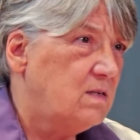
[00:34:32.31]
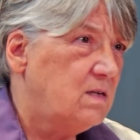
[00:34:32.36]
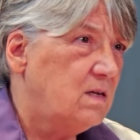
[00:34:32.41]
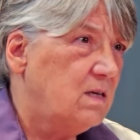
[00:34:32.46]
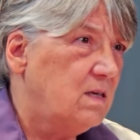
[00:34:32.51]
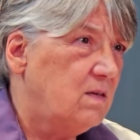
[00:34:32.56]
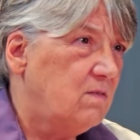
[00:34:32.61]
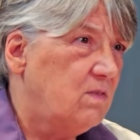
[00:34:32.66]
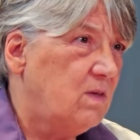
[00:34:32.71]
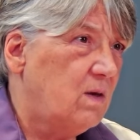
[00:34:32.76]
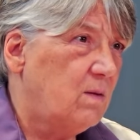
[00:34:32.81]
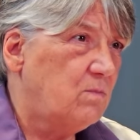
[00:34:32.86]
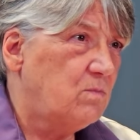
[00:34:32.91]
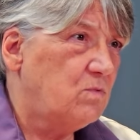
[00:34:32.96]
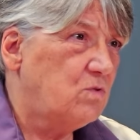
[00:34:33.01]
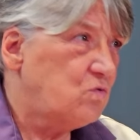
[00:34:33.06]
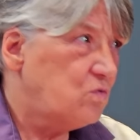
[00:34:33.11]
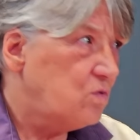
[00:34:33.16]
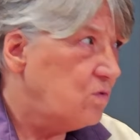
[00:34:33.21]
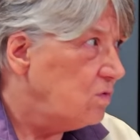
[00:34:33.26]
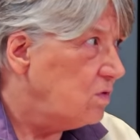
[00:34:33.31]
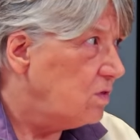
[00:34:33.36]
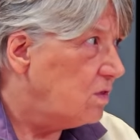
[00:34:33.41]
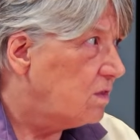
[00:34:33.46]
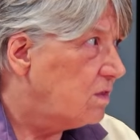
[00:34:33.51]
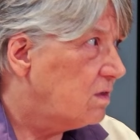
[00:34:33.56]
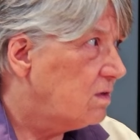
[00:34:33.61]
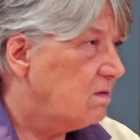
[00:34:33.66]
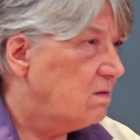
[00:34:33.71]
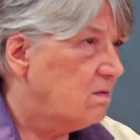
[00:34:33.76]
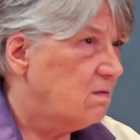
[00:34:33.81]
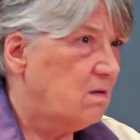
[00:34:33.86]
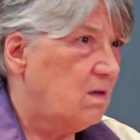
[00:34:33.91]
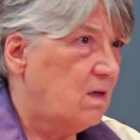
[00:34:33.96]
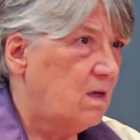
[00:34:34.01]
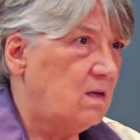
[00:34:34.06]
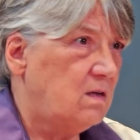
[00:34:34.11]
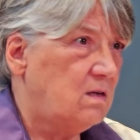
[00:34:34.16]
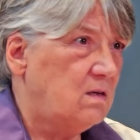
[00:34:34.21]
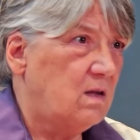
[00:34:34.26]
to give them truth
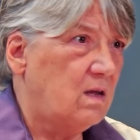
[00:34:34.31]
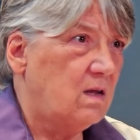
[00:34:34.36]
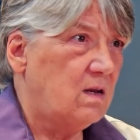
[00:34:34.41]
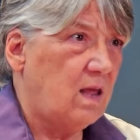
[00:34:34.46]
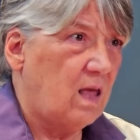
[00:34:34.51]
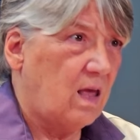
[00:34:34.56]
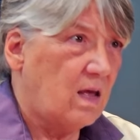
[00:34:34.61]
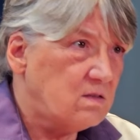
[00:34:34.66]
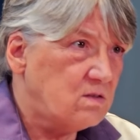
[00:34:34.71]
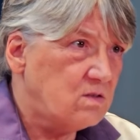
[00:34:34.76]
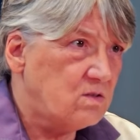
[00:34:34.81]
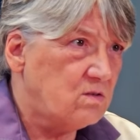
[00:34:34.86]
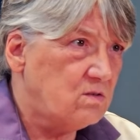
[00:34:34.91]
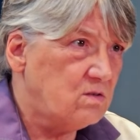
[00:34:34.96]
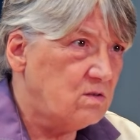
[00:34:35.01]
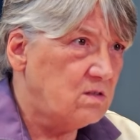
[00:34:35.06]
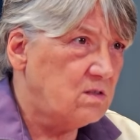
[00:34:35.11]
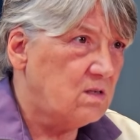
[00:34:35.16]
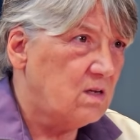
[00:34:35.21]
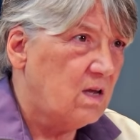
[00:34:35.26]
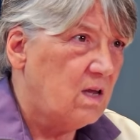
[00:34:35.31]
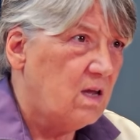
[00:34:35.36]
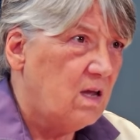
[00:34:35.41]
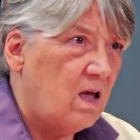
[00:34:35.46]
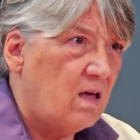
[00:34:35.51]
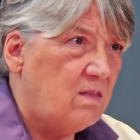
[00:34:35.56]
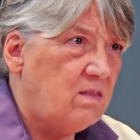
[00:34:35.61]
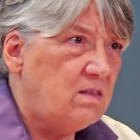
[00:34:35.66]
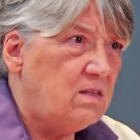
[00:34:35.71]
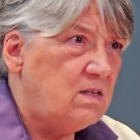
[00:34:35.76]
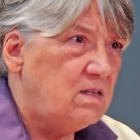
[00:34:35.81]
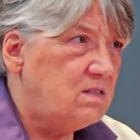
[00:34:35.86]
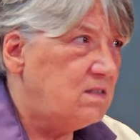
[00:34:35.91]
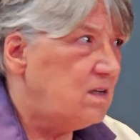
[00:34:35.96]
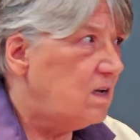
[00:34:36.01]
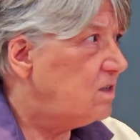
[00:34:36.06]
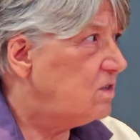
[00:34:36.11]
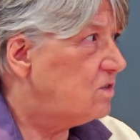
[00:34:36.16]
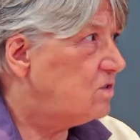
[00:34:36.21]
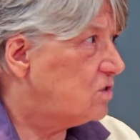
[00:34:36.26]
and answers, and that these
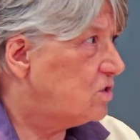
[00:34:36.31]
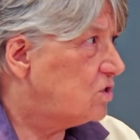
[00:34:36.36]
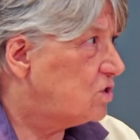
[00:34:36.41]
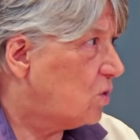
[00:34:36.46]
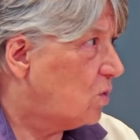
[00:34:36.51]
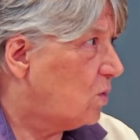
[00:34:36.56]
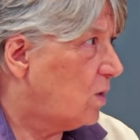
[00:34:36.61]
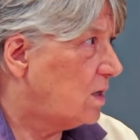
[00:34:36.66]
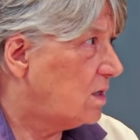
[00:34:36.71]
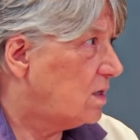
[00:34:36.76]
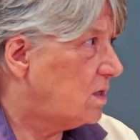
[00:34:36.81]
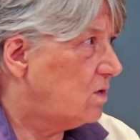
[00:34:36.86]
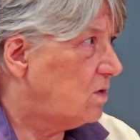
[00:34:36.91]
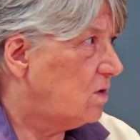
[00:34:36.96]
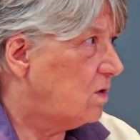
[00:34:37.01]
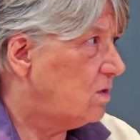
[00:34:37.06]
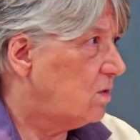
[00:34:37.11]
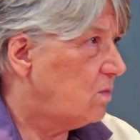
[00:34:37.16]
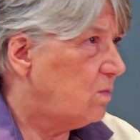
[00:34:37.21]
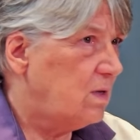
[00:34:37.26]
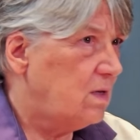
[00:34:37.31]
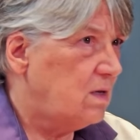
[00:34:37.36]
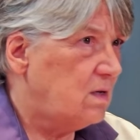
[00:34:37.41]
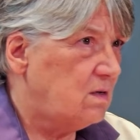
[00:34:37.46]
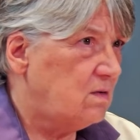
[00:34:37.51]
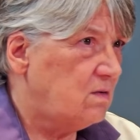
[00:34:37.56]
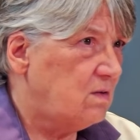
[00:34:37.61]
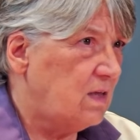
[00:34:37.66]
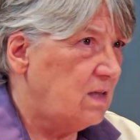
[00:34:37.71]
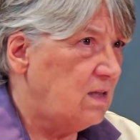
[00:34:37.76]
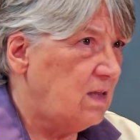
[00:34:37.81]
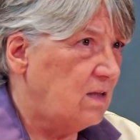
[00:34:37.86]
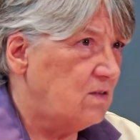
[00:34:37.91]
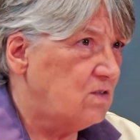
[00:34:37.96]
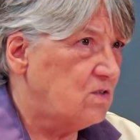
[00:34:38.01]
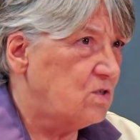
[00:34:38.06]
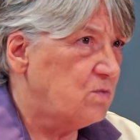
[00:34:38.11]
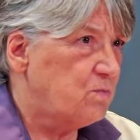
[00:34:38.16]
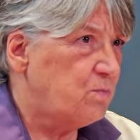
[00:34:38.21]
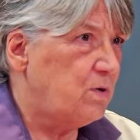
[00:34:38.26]
studies are short, you know, that we can get
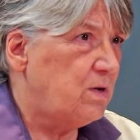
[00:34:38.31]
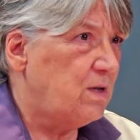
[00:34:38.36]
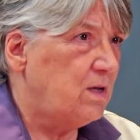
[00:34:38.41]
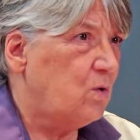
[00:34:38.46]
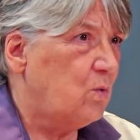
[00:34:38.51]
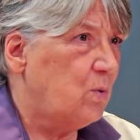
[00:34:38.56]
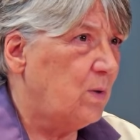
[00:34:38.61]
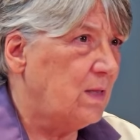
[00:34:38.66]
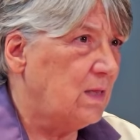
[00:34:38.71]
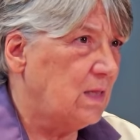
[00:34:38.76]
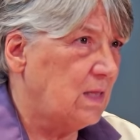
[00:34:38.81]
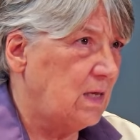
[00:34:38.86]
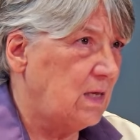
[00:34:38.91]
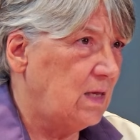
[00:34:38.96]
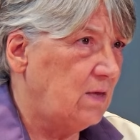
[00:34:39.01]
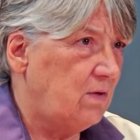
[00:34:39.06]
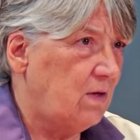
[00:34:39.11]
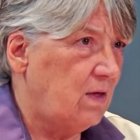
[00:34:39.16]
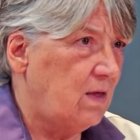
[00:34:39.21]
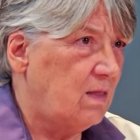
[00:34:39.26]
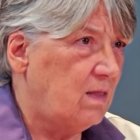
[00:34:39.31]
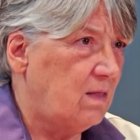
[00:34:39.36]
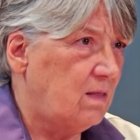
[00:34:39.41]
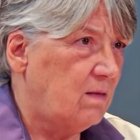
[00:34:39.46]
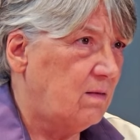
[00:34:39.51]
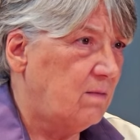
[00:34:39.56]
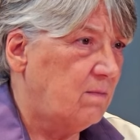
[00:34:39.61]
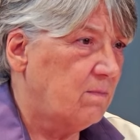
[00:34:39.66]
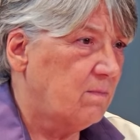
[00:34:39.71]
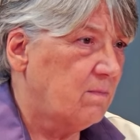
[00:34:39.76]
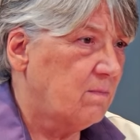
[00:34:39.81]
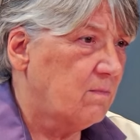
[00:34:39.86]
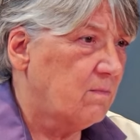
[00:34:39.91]
answers pretty quickly. How long is the